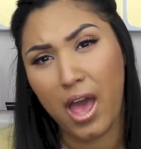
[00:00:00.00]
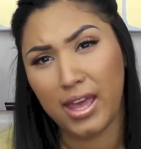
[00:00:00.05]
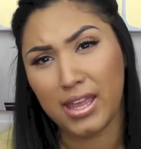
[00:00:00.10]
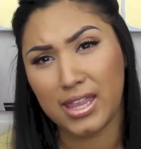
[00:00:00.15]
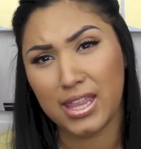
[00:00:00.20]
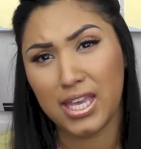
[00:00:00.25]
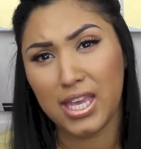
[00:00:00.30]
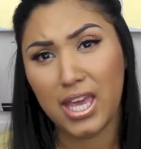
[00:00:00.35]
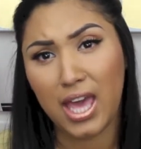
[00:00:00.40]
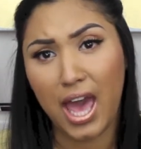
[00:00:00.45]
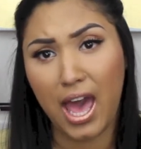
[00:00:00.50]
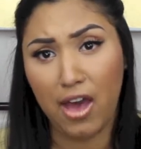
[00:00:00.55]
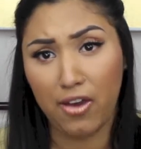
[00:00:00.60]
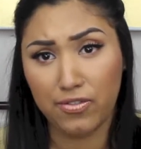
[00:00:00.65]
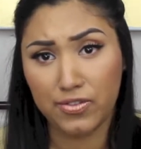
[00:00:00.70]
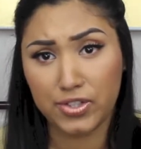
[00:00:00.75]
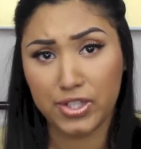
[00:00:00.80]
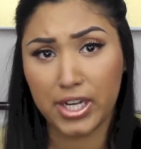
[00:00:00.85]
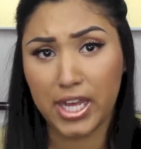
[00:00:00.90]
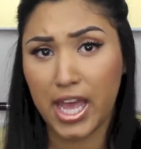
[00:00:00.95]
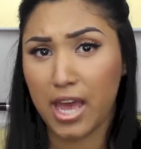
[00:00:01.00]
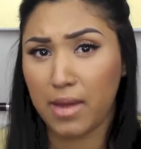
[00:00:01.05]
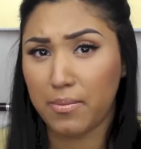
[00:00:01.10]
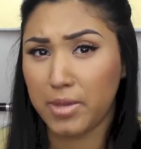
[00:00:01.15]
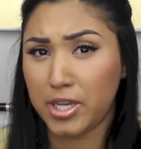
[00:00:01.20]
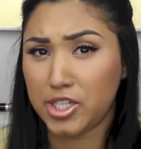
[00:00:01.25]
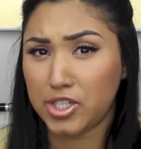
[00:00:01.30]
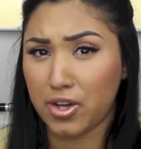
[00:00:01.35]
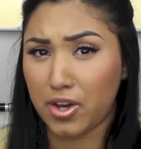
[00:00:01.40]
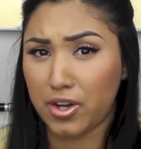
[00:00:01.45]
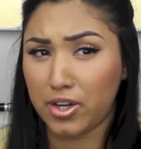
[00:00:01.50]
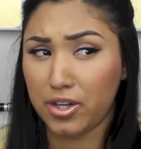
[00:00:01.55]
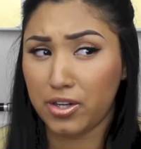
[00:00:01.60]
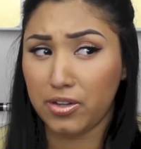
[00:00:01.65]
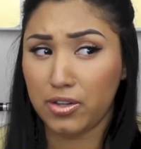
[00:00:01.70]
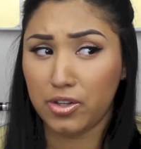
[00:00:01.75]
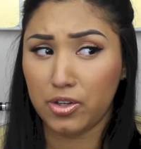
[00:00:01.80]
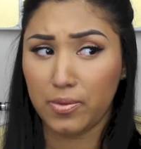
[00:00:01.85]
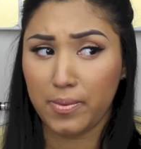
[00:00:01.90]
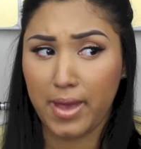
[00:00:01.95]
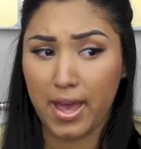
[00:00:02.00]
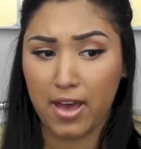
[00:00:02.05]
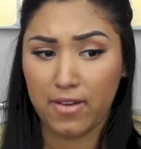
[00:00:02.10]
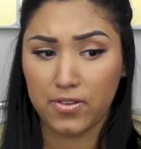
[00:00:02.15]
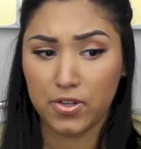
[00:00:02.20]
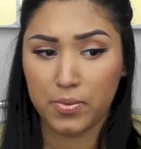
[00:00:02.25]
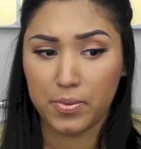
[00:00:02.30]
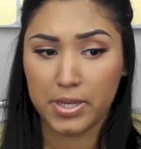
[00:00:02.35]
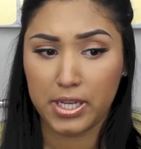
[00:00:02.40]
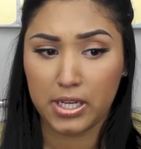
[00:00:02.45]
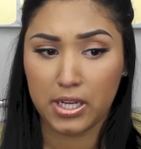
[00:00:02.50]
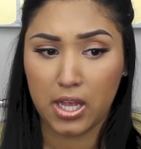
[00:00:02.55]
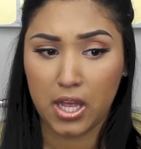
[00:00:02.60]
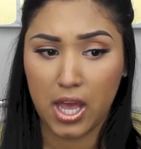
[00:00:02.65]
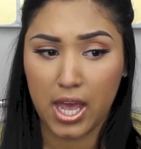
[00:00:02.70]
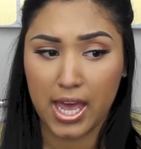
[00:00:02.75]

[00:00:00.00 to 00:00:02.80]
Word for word: I think after I had my daughter, a little bit after my,